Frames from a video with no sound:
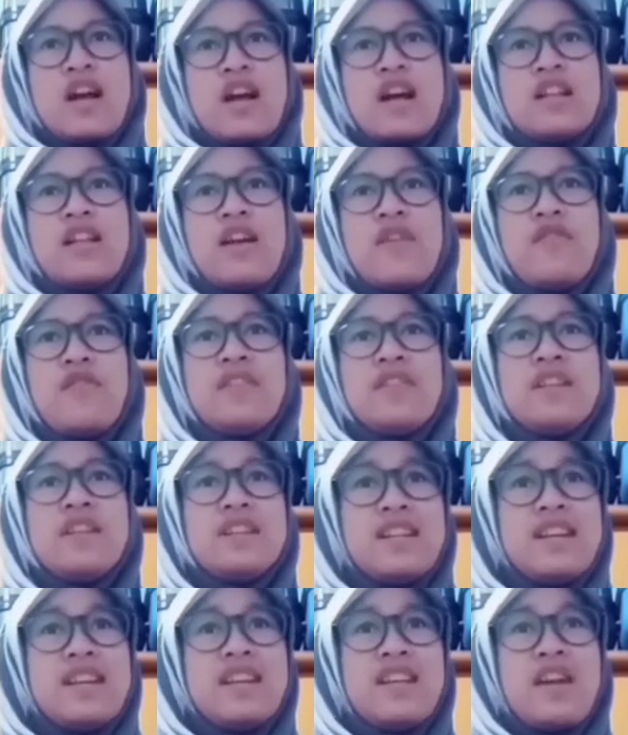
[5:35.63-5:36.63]

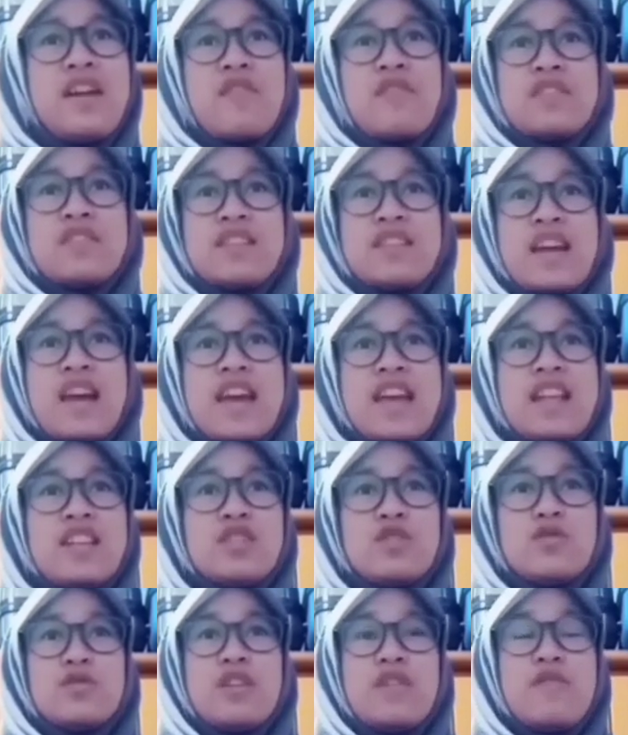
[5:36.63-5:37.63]
Definitely never say it's
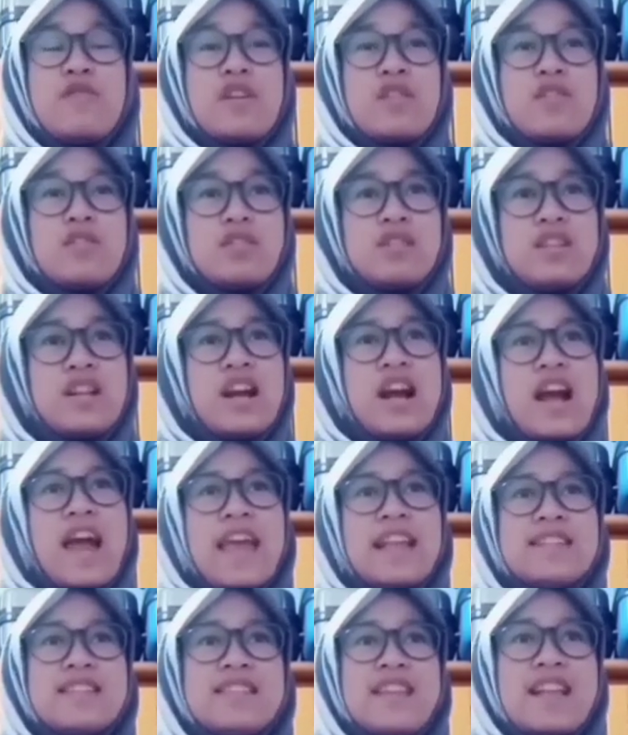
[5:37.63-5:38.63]
too difficult.
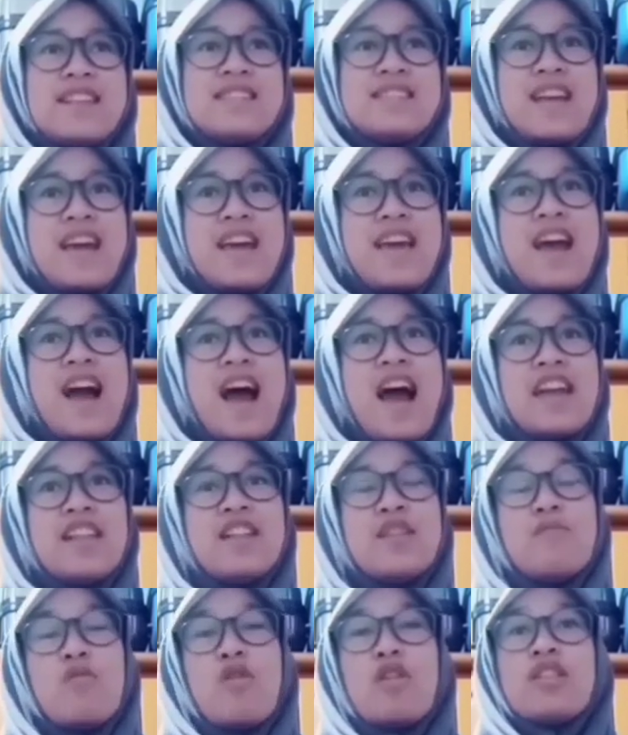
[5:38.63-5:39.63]
Instead say, I
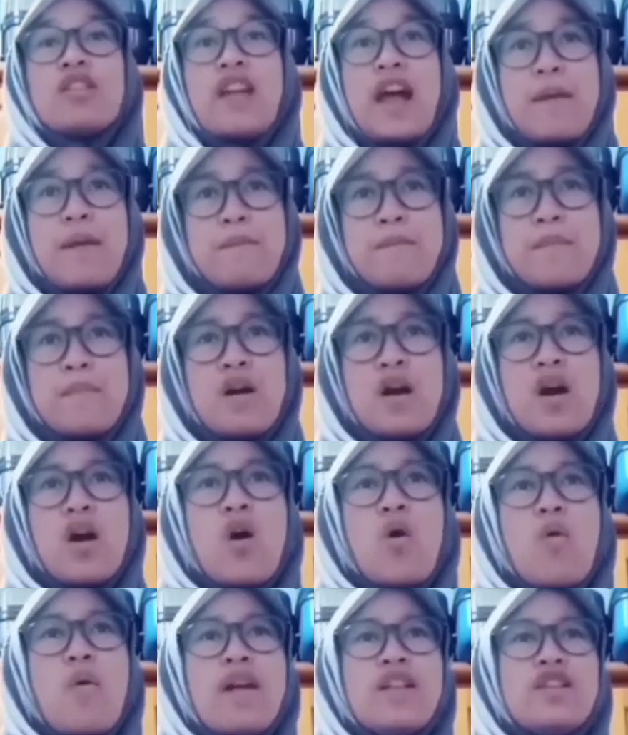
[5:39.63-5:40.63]
need more time.
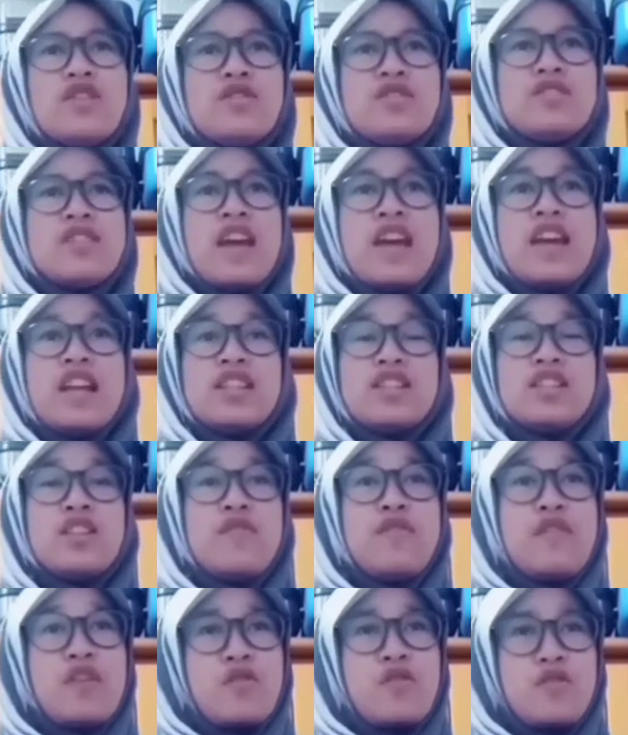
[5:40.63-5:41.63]
When you say it's
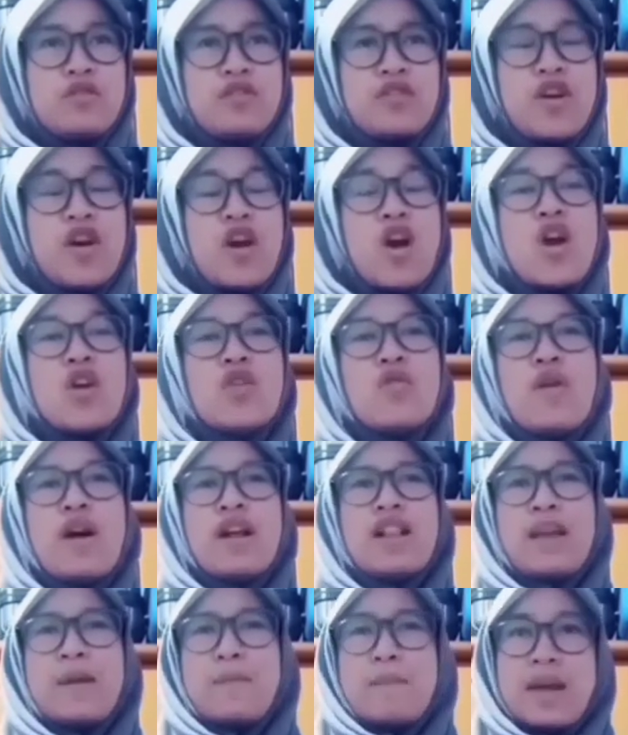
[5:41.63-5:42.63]
difficult, you
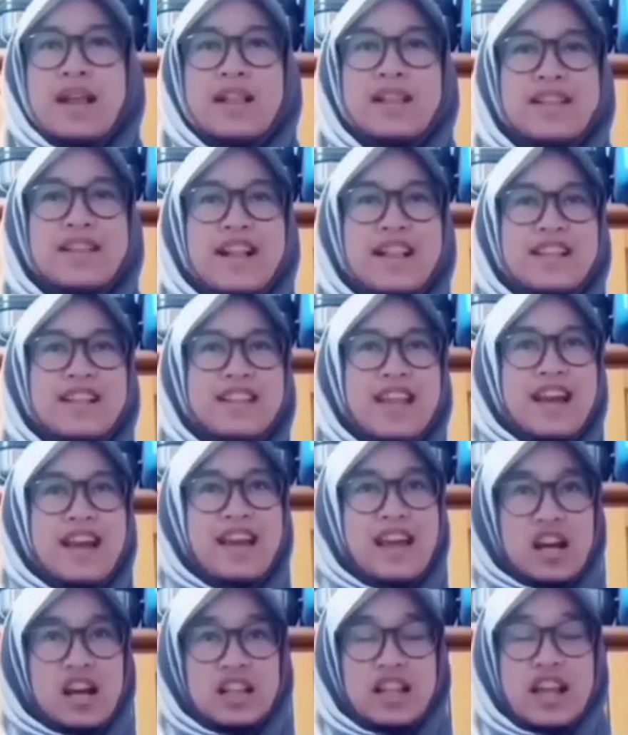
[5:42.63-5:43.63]
are immediately
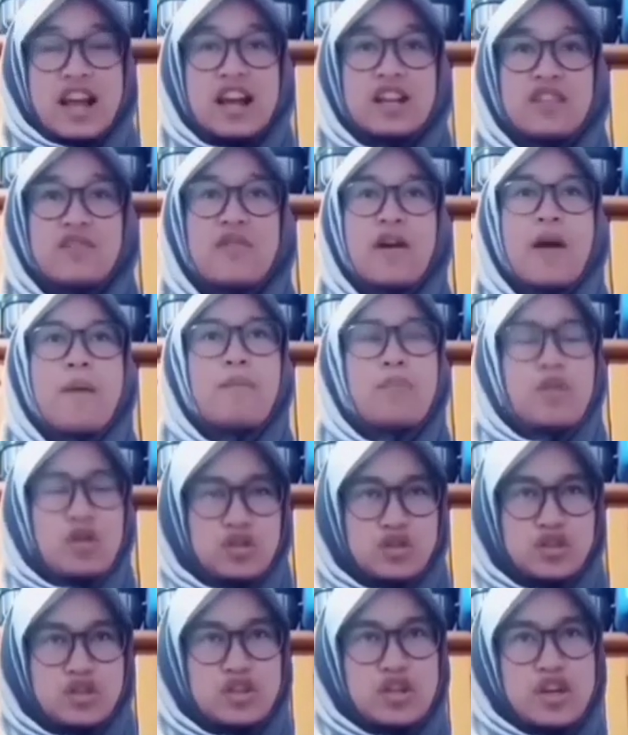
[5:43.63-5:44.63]
taking a negative
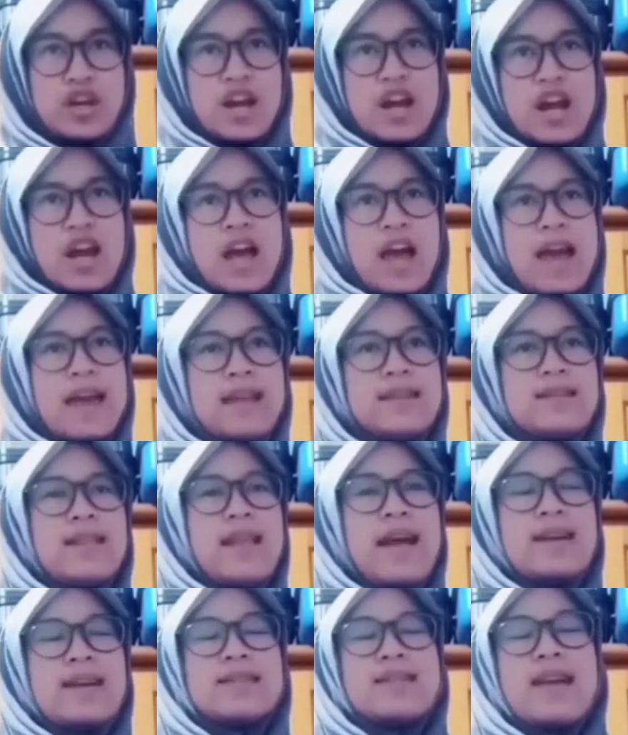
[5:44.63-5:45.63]
approach. It's
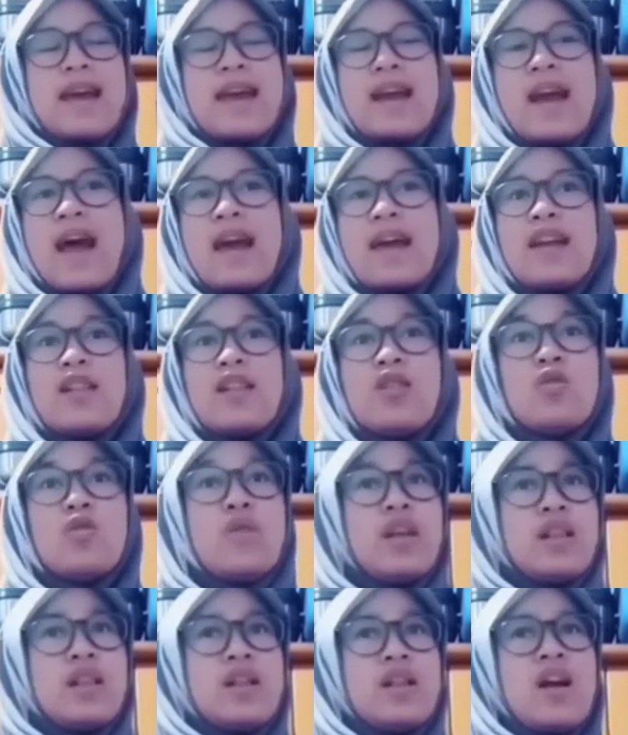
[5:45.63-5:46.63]
like saying, I can do
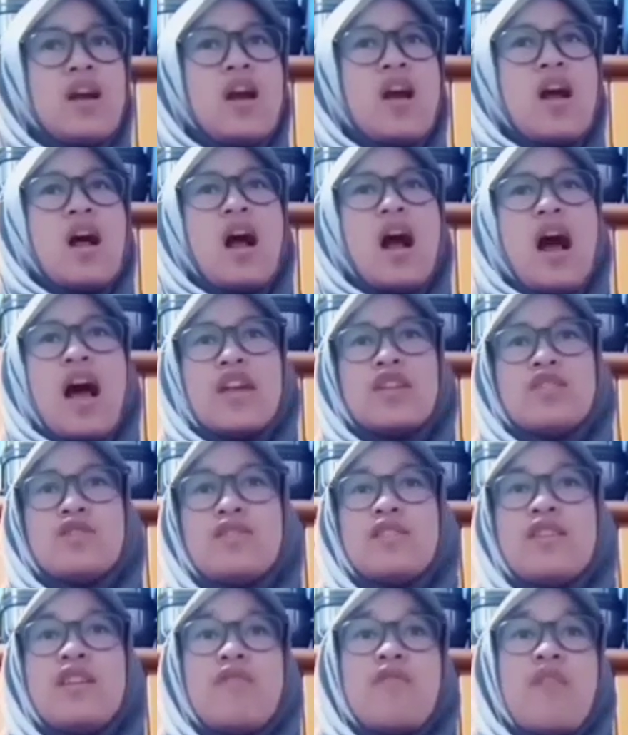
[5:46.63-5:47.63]
it. I
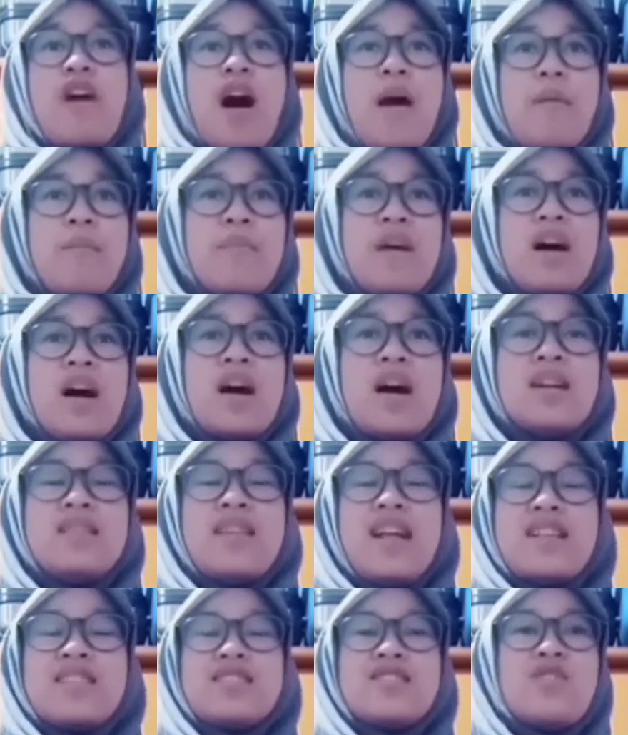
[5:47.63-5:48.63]
should give up.
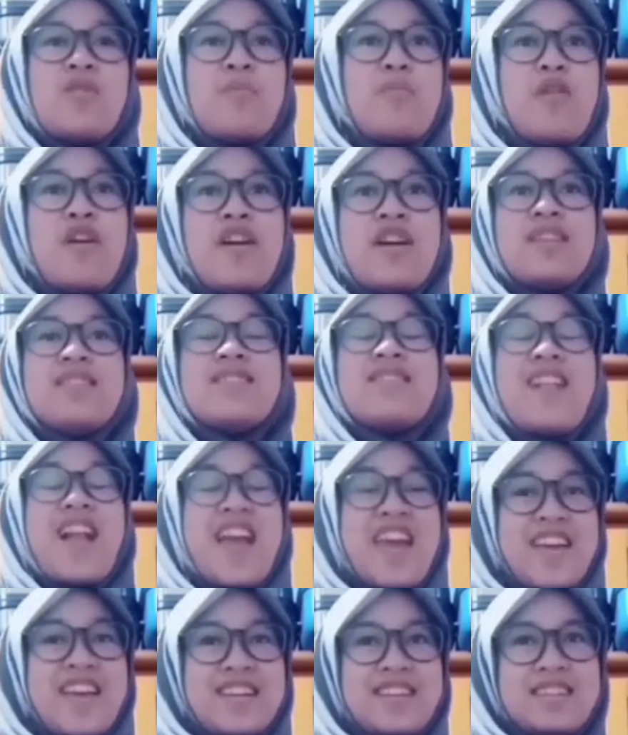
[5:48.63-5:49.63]
There's no point
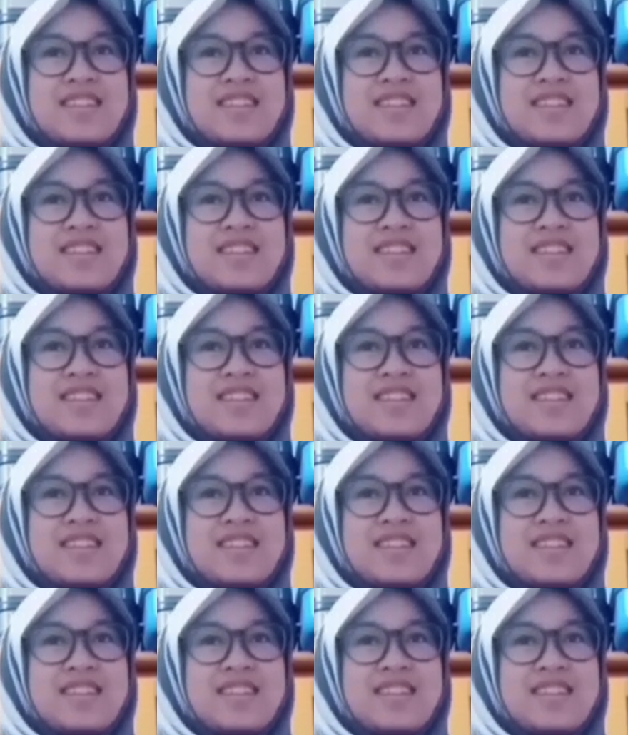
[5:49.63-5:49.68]
trying.